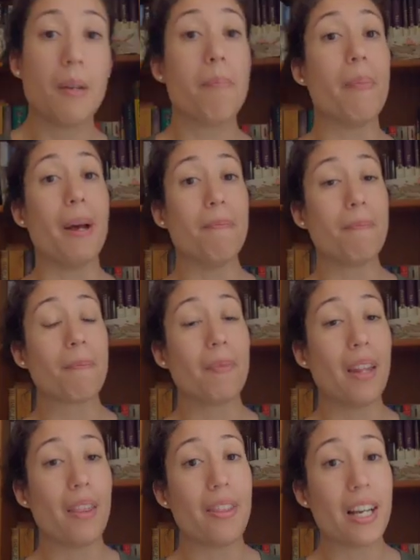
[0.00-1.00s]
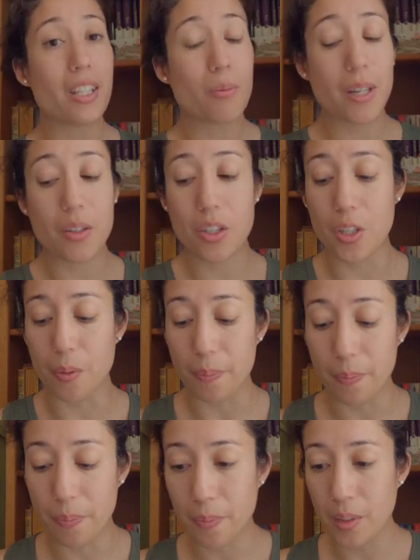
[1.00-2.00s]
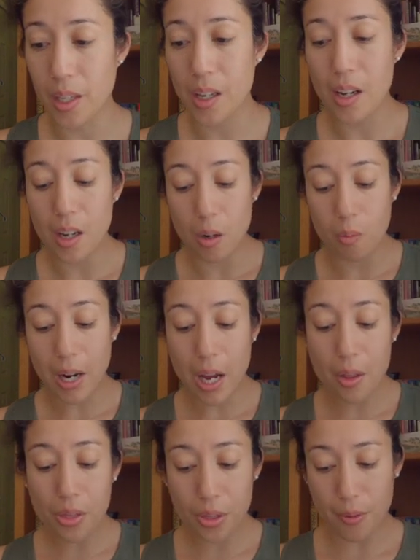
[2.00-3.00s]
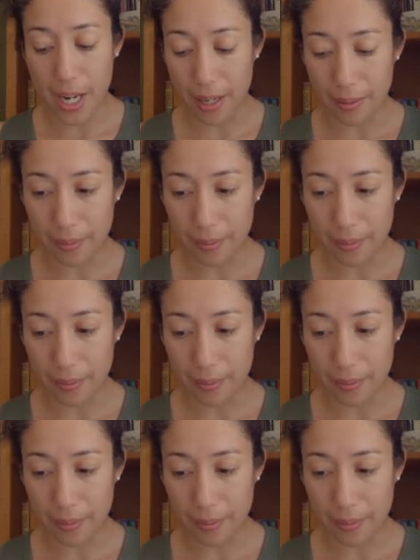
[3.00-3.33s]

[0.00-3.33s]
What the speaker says: but that's round 2. Round 3